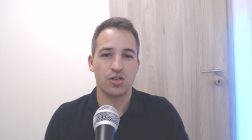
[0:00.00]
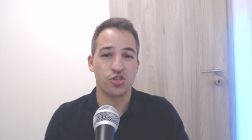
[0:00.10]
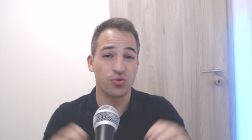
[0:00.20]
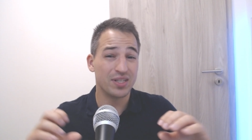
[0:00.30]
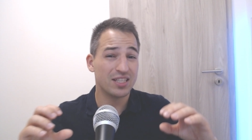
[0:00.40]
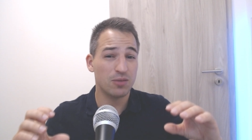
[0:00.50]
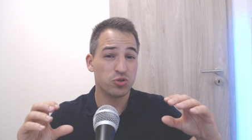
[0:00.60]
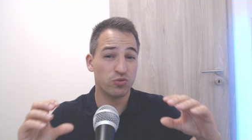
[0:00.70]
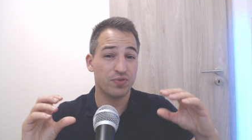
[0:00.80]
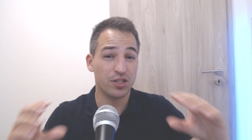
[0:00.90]
So in terms
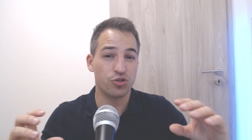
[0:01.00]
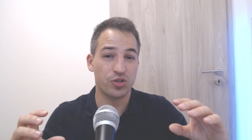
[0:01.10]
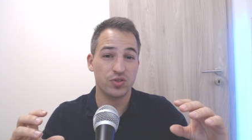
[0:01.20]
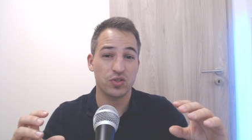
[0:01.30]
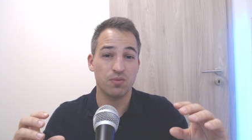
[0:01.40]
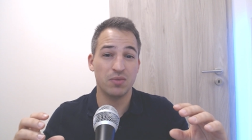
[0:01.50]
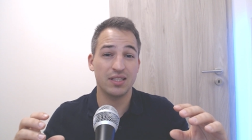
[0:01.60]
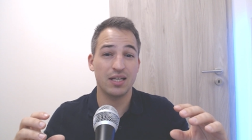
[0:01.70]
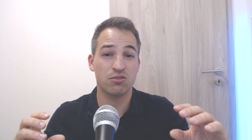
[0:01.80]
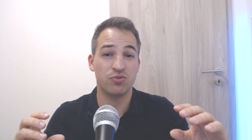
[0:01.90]
of features,
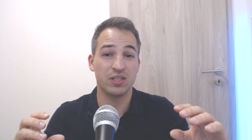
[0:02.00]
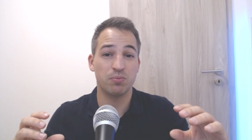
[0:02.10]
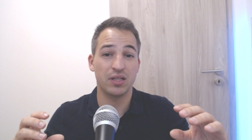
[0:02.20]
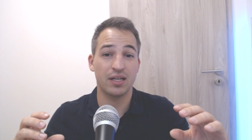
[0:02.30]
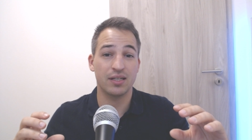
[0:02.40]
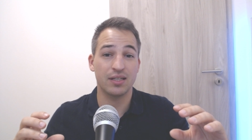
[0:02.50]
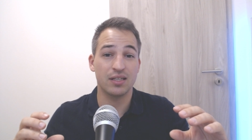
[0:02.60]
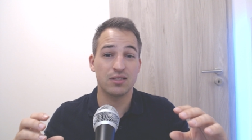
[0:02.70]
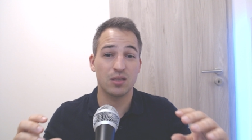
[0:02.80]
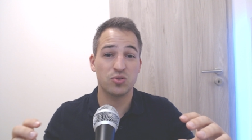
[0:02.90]
MeetGeek's free plan
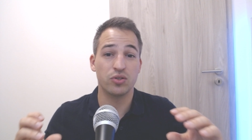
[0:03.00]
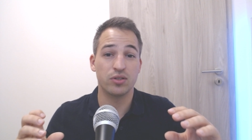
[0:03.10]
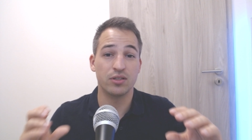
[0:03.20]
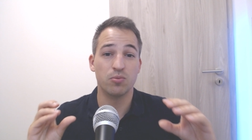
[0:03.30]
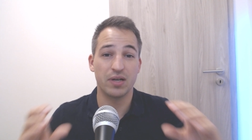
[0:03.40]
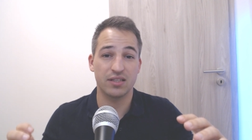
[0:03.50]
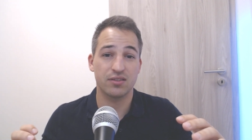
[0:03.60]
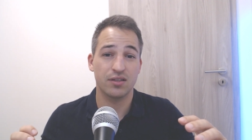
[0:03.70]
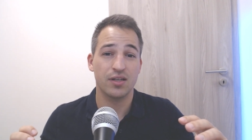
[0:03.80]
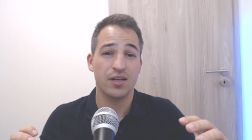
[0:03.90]
is absolutely the best.